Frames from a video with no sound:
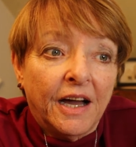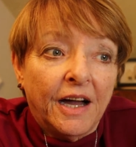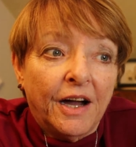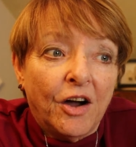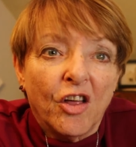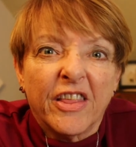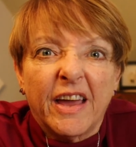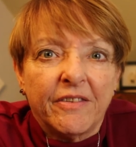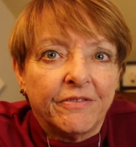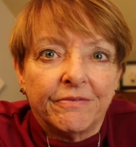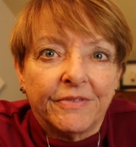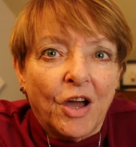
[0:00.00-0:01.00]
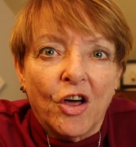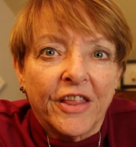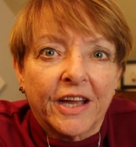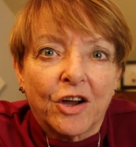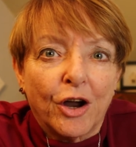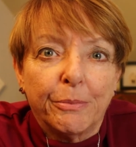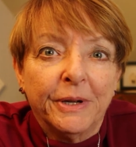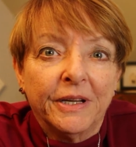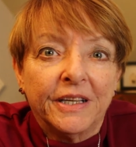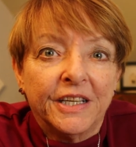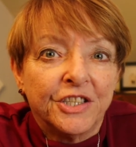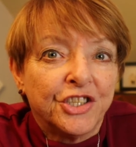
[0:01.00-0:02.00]
all that
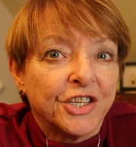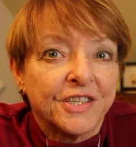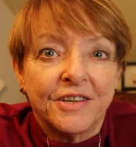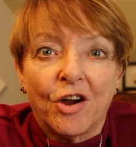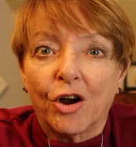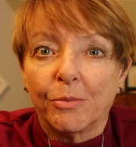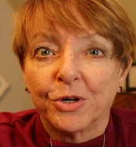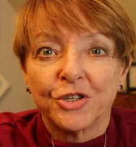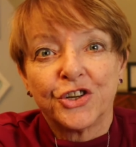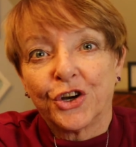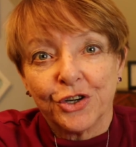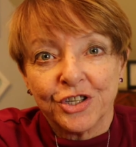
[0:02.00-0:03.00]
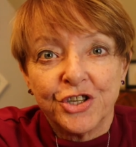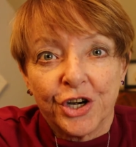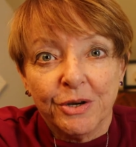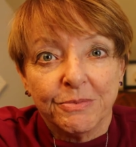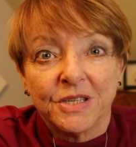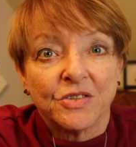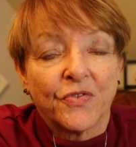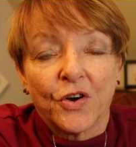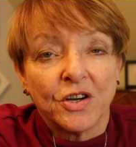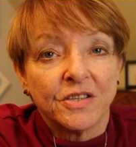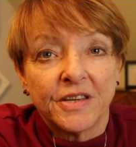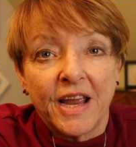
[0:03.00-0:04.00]
carpet, it just harbors dirt and germs, as
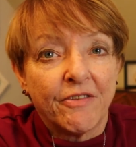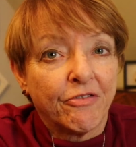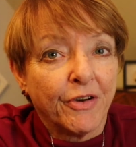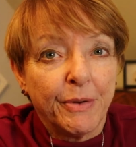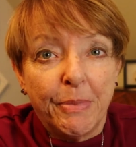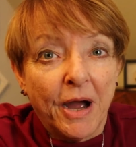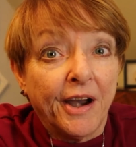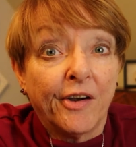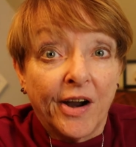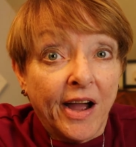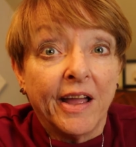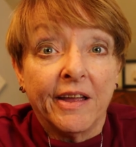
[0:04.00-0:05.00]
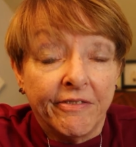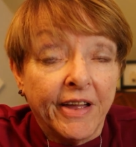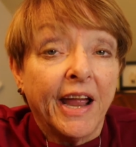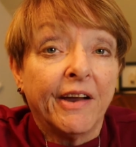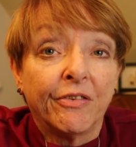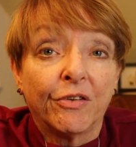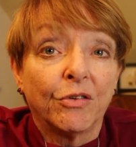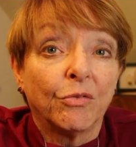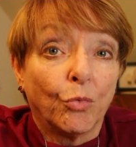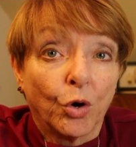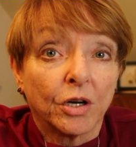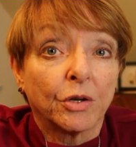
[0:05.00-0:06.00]
far as every buyer I've ever
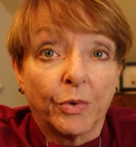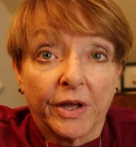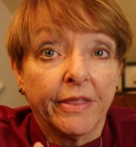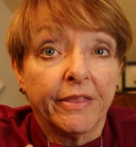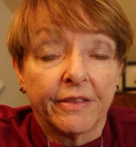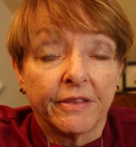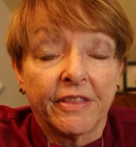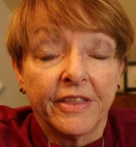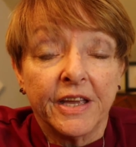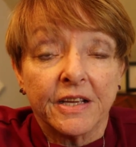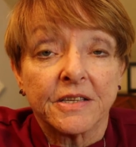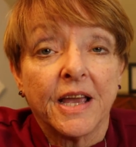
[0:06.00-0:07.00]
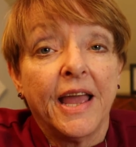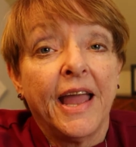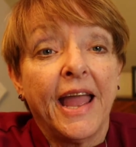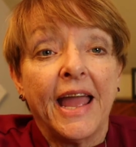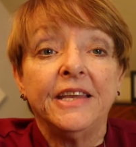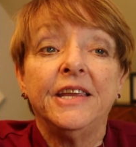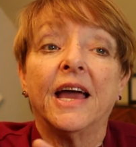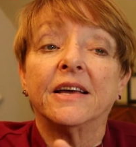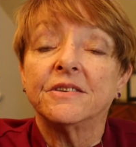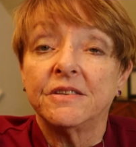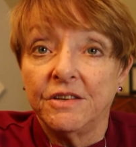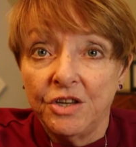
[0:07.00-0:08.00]
worked with thinks. And
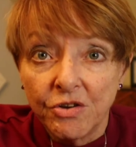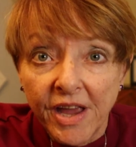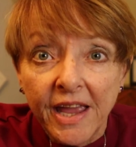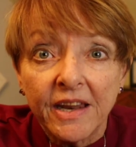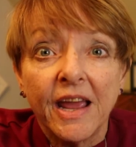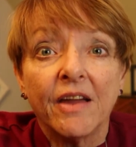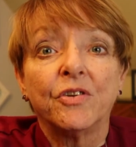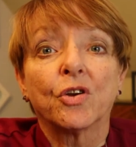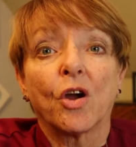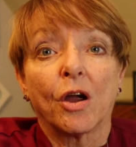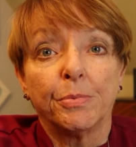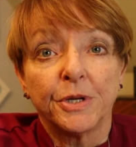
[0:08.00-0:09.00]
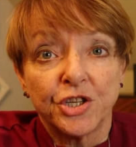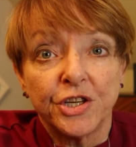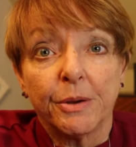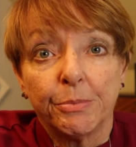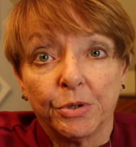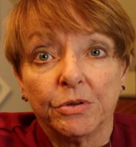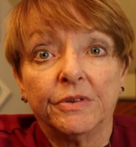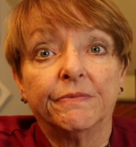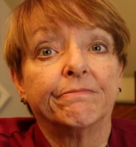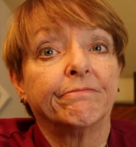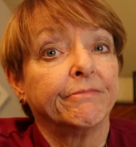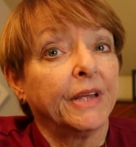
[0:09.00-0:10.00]
yes, you can have your carpets shampooed,
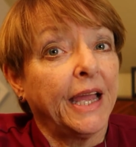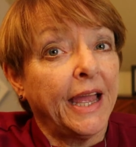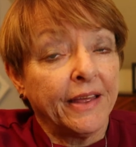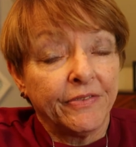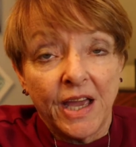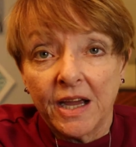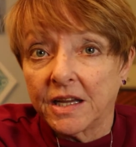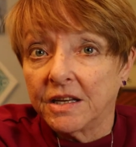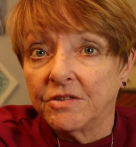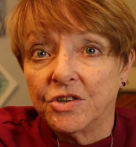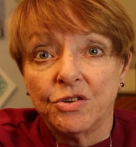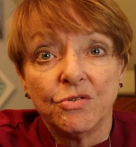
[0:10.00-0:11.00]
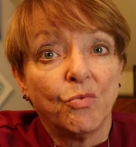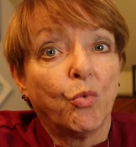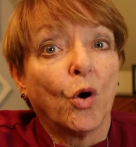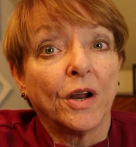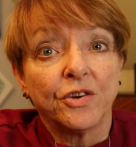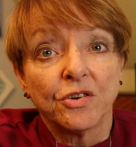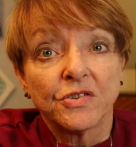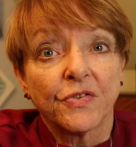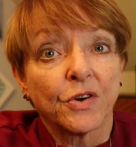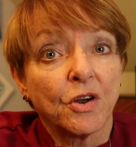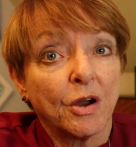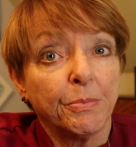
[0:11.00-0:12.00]
and that can do wonders
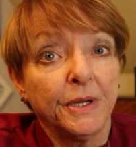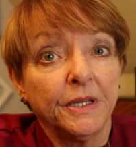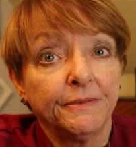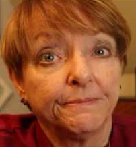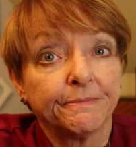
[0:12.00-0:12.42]
for carpet.